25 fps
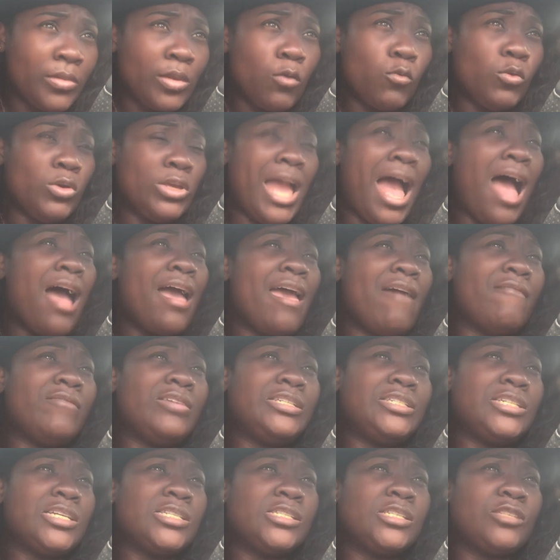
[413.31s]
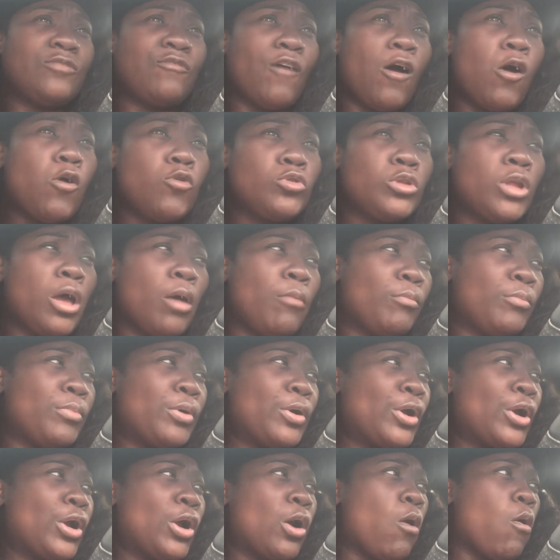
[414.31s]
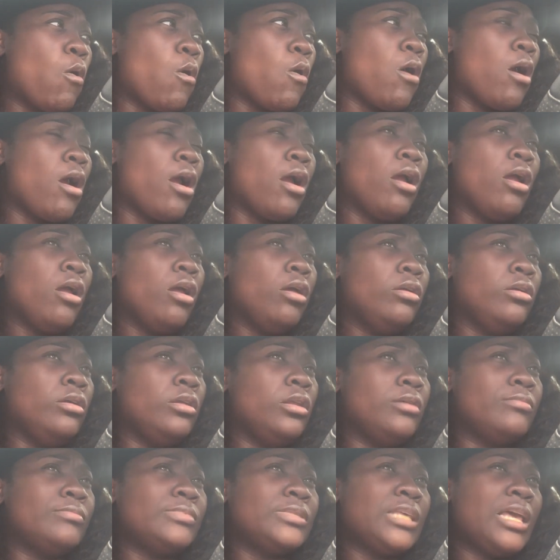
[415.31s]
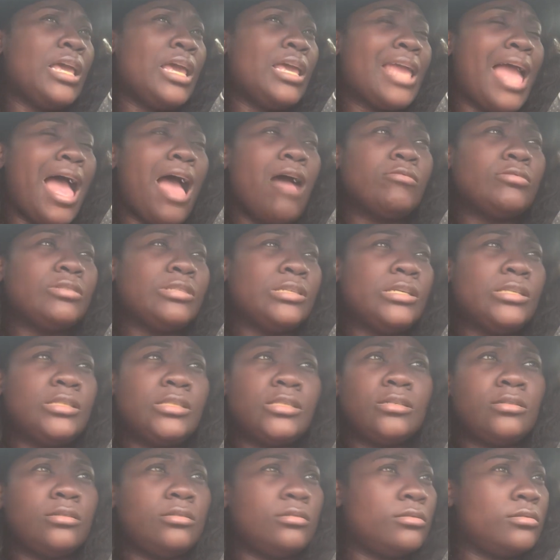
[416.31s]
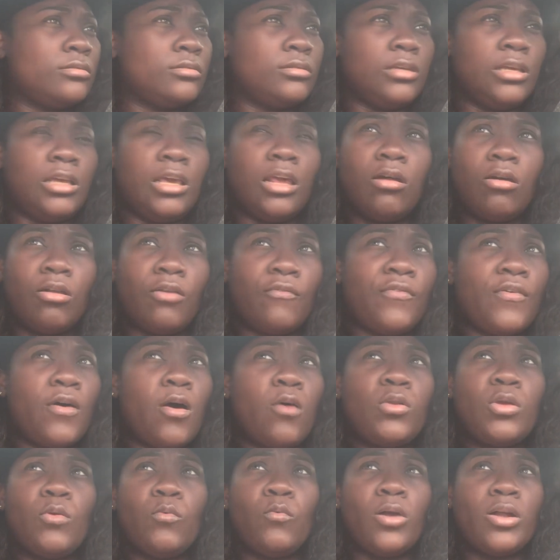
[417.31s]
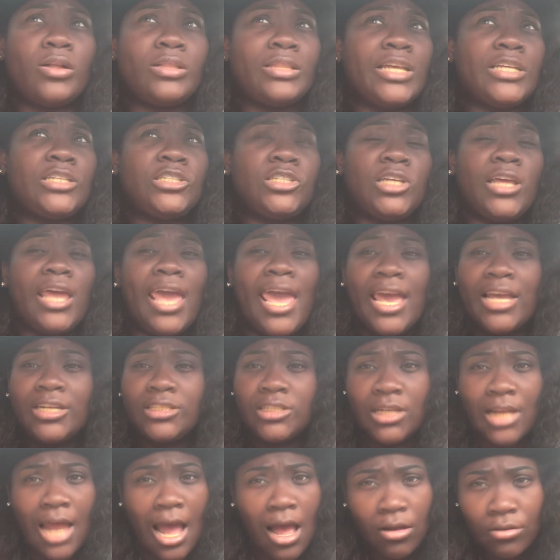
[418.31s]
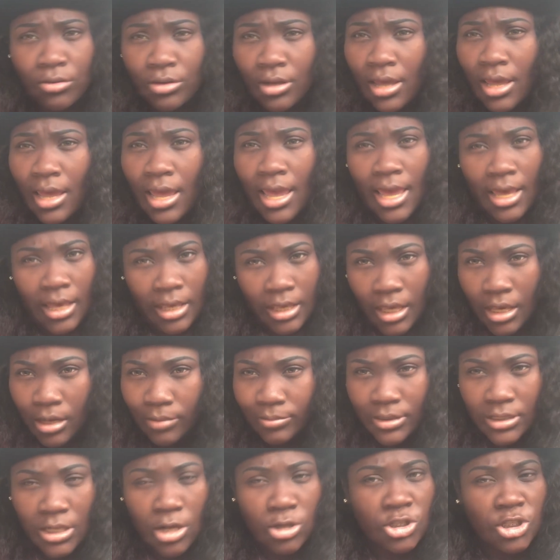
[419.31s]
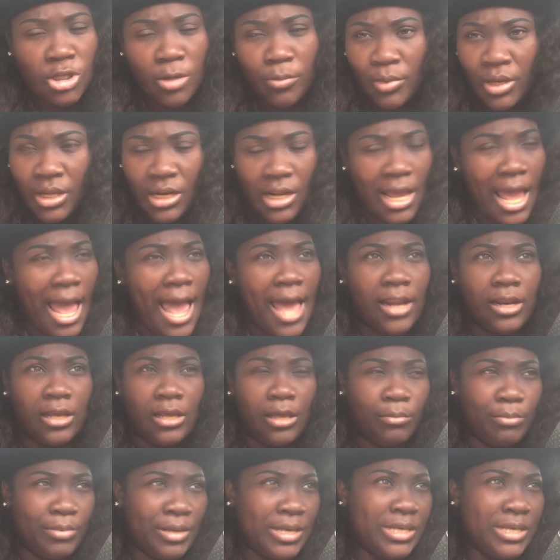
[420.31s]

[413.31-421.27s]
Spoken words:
When y'all have each other's phone number, or you know what I'm saying, y'all need to get on the phone and work that shit, hash it out, and keep social media out of your